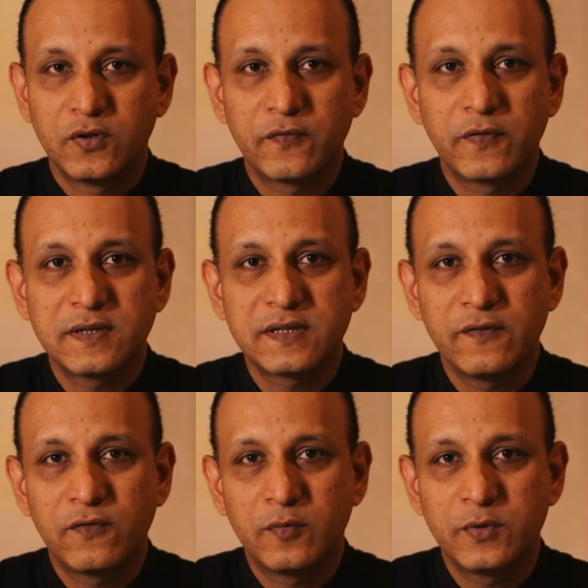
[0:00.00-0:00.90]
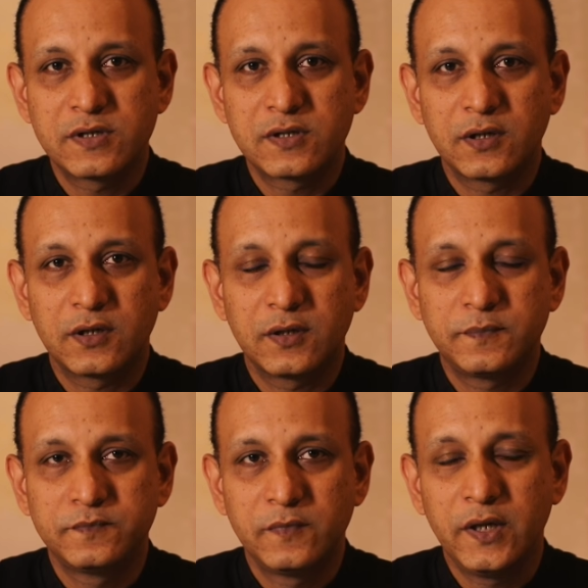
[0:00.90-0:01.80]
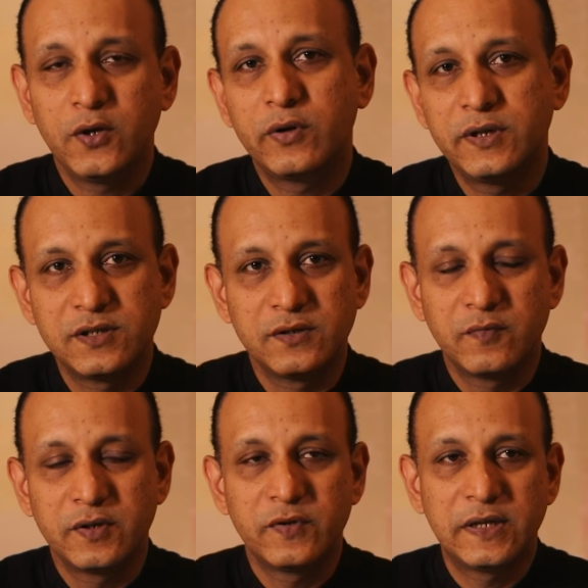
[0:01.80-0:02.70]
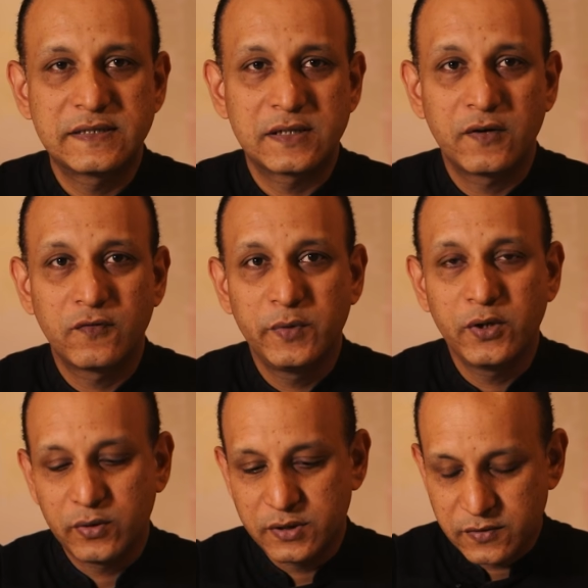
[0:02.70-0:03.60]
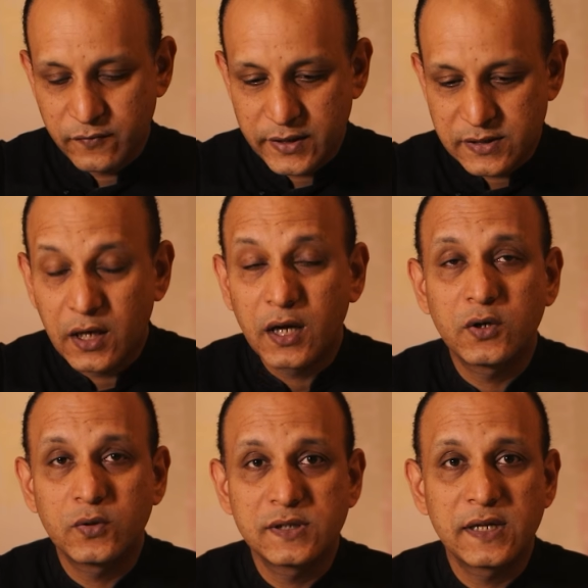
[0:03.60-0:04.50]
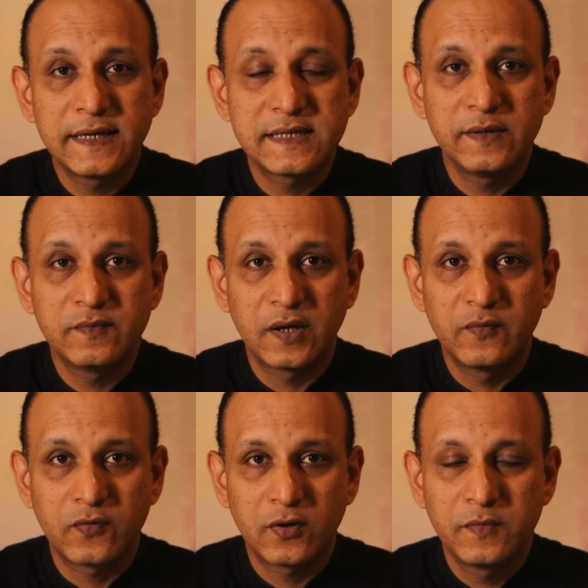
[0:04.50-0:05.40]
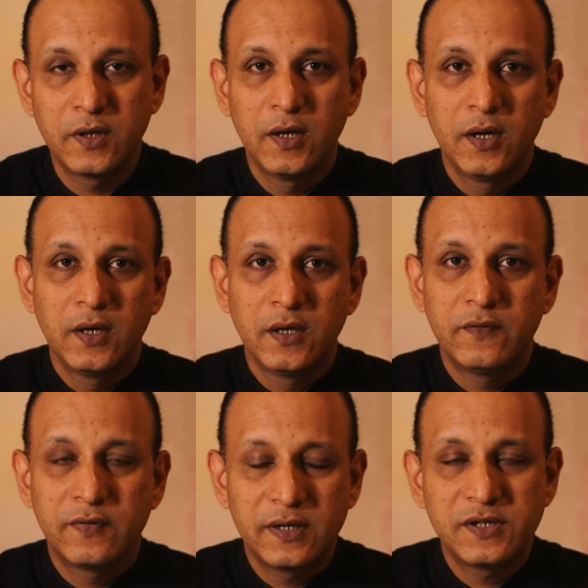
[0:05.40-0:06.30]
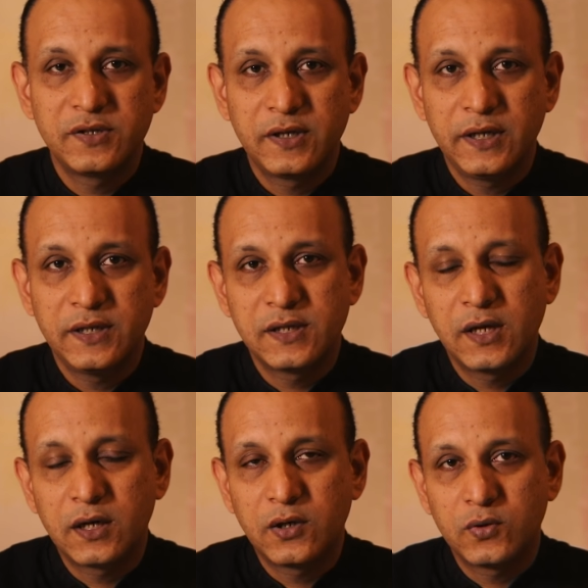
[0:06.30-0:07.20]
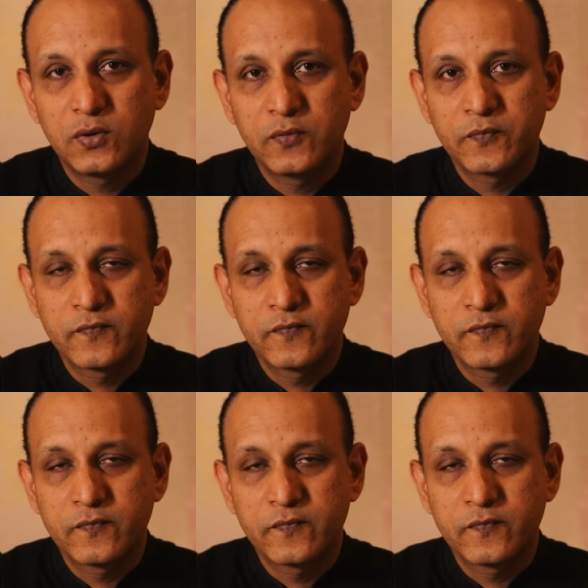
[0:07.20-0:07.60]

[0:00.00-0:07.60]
So first thing foremost, the origin. Maybe let's start from the origin where gelatos and ice cream comes from. Traditionally, gelato